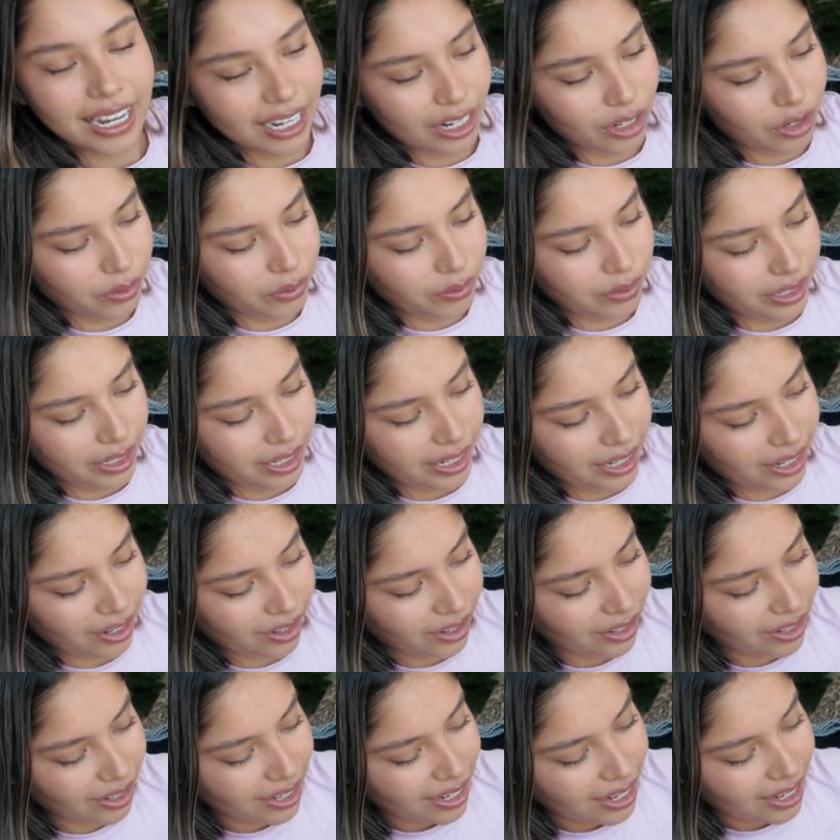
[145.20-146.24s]
and over
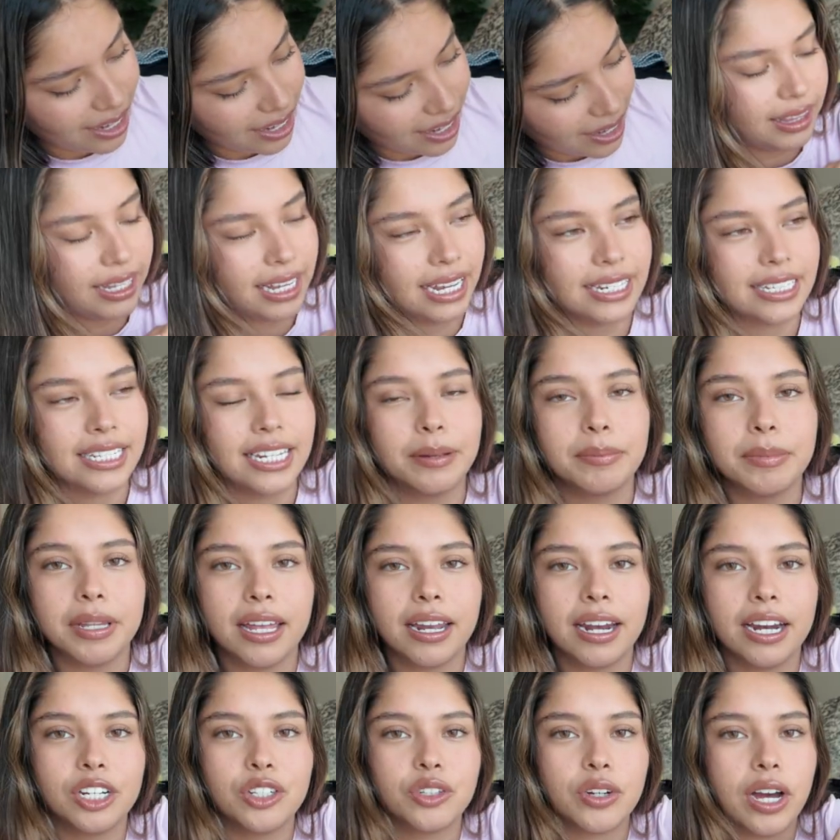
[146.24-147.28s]
here. Last time
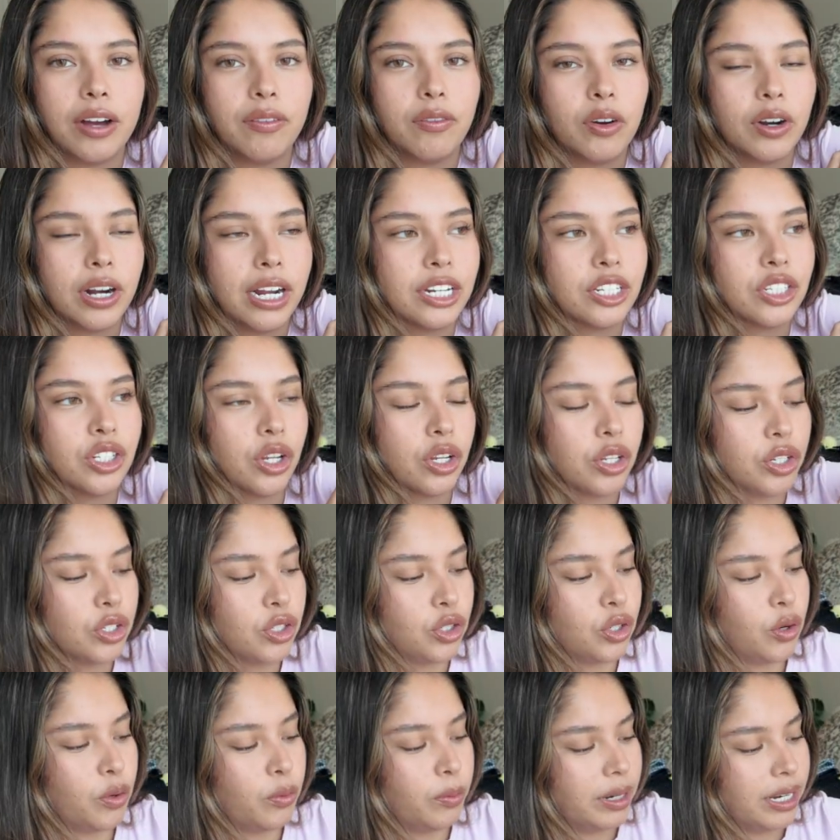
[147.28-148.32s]
that I traveled, I saw
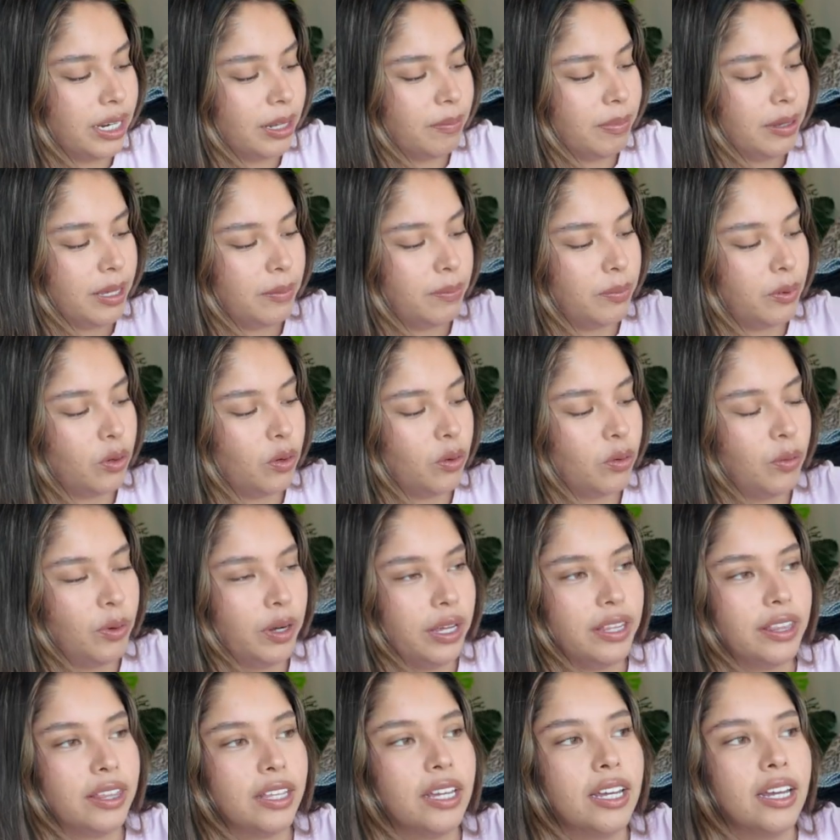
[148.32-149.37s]
so many people
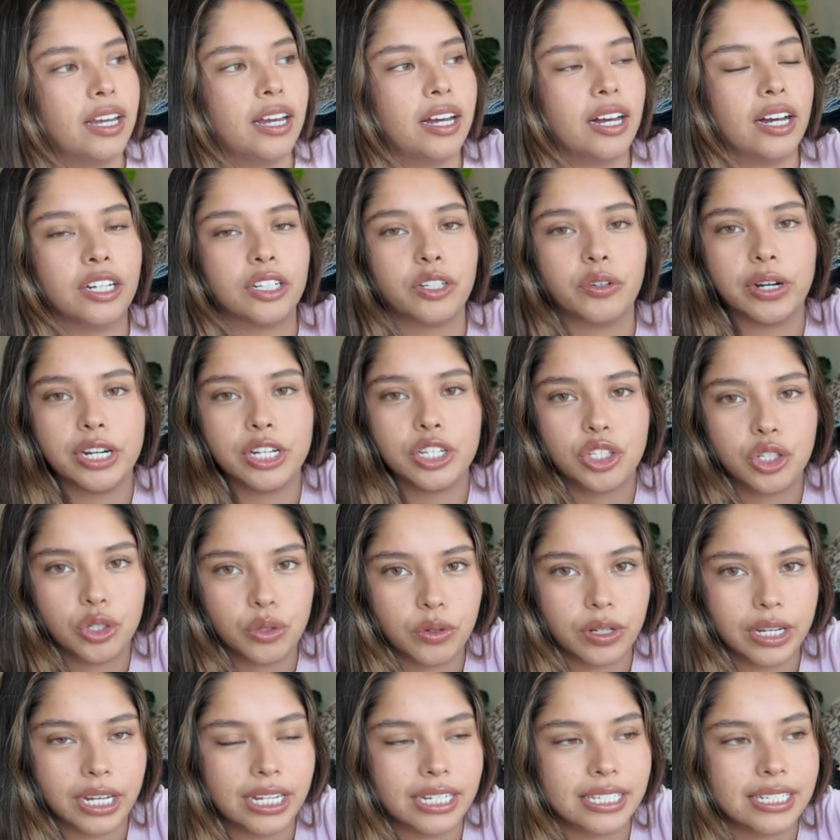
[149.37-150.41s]
with a gray
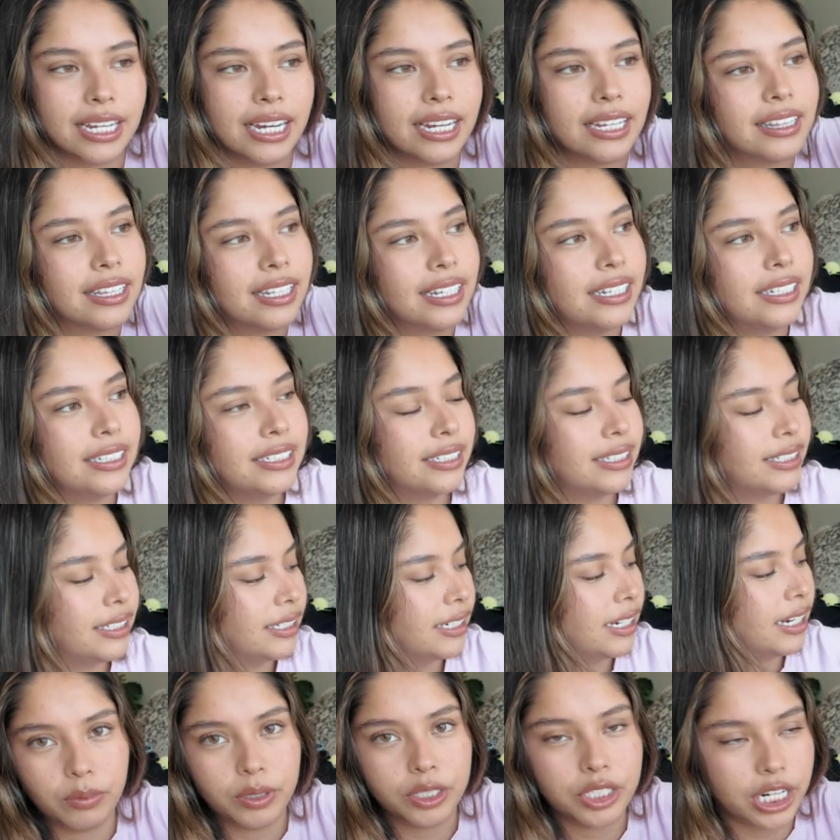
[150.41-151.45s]
suitcase like this,
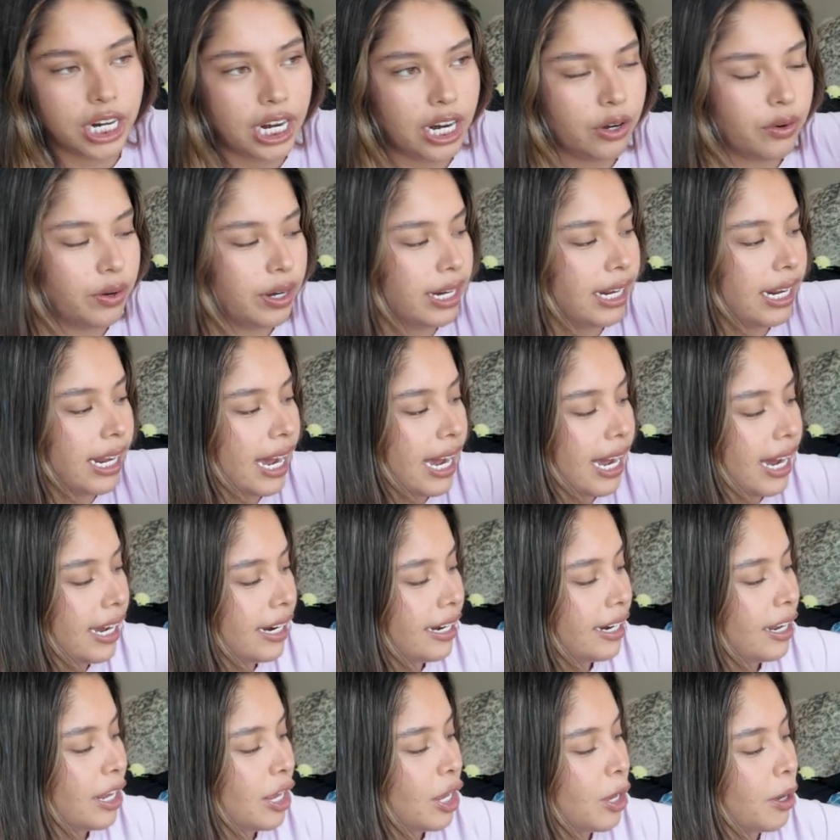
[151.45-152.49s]
which I already
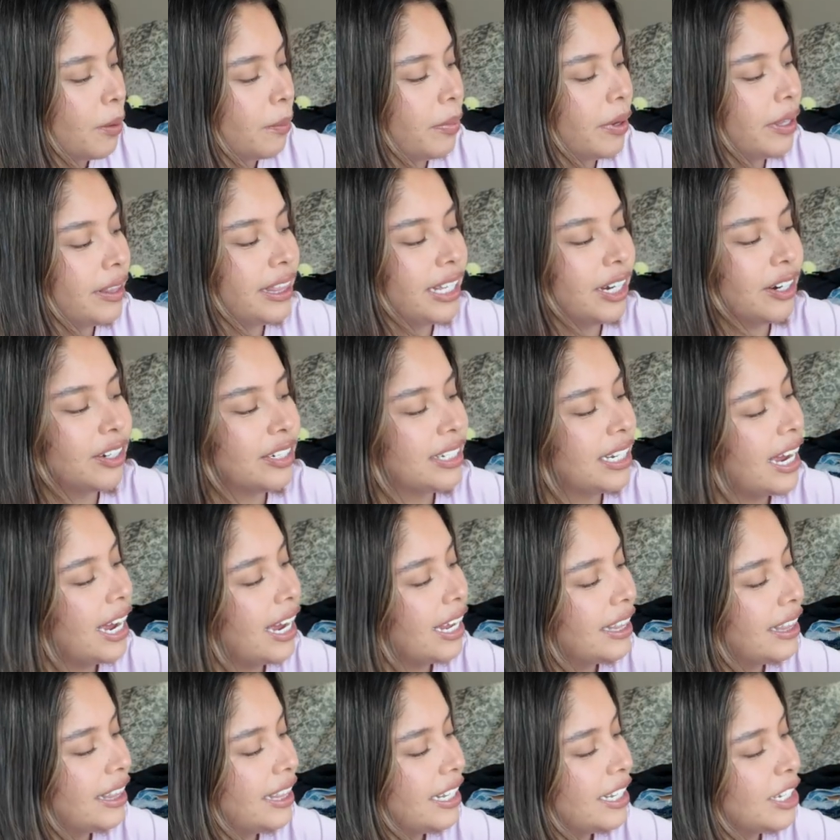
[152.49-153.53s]
had, but theirs
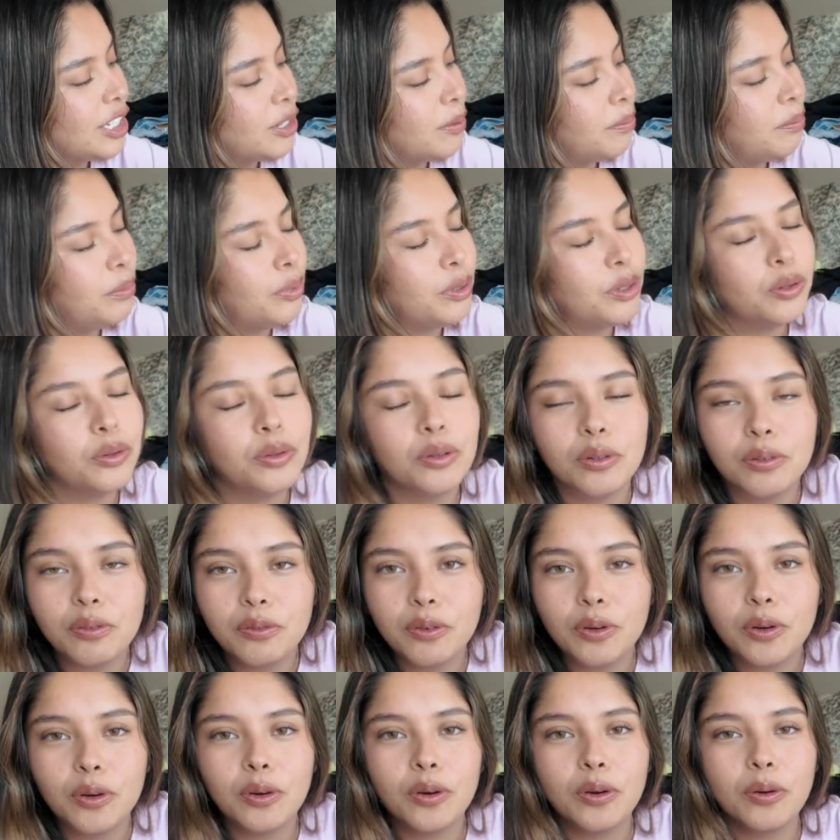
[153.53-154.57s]
had this
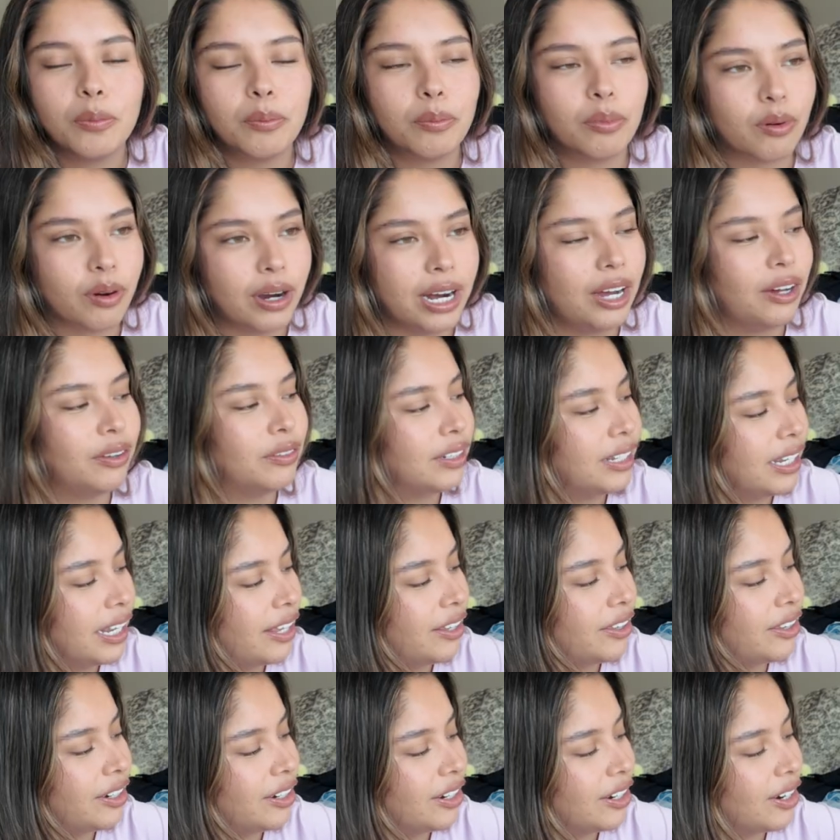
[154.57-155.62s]
beautiful brown
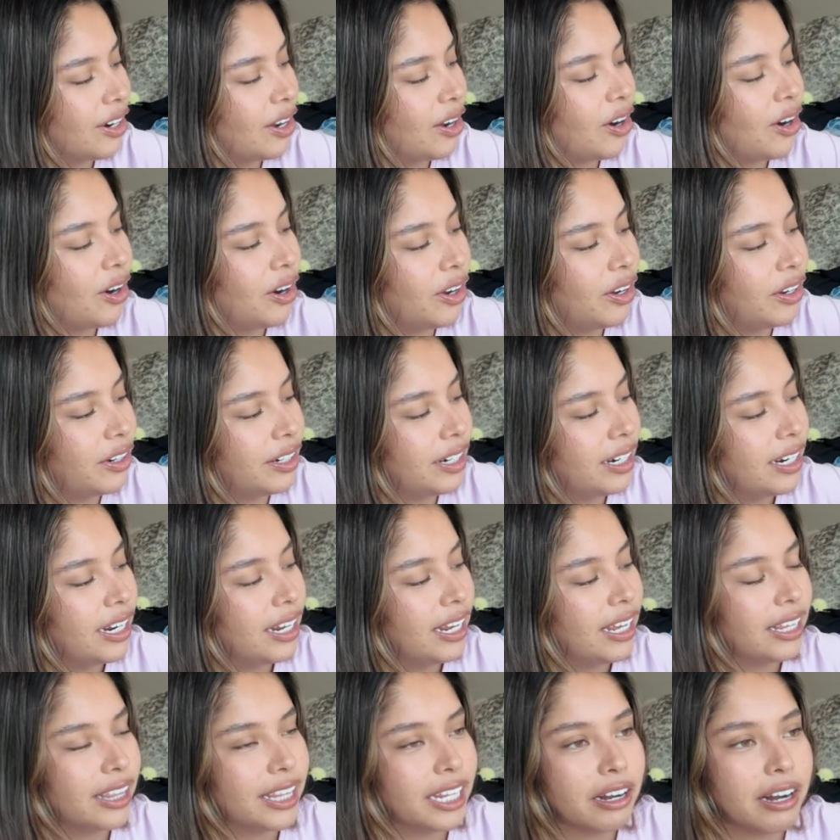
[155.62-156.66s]
leather on
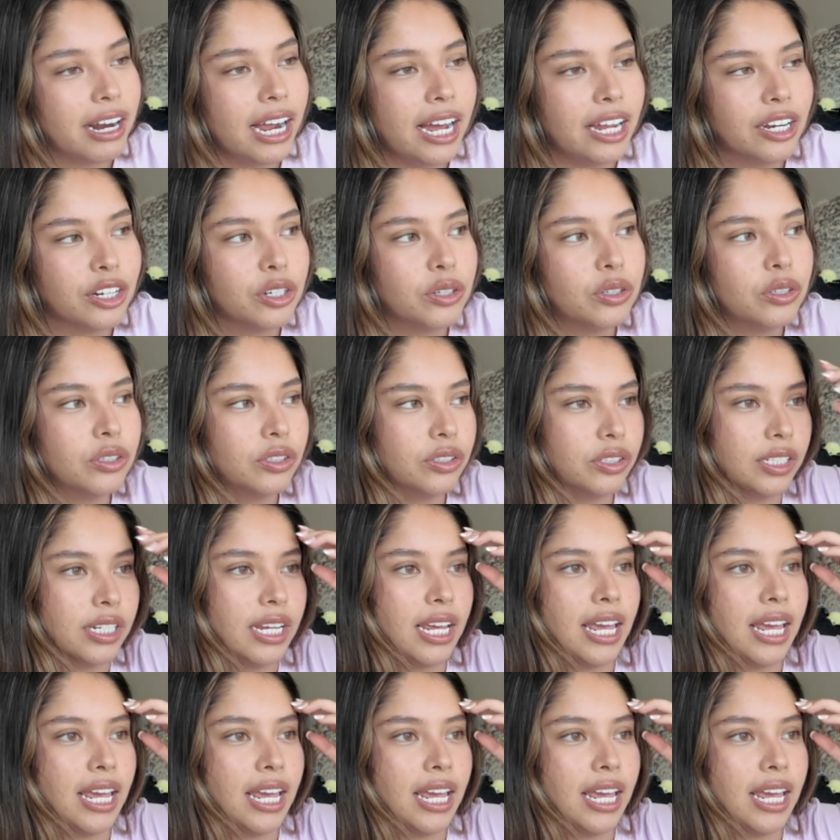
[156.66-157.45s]
their handles.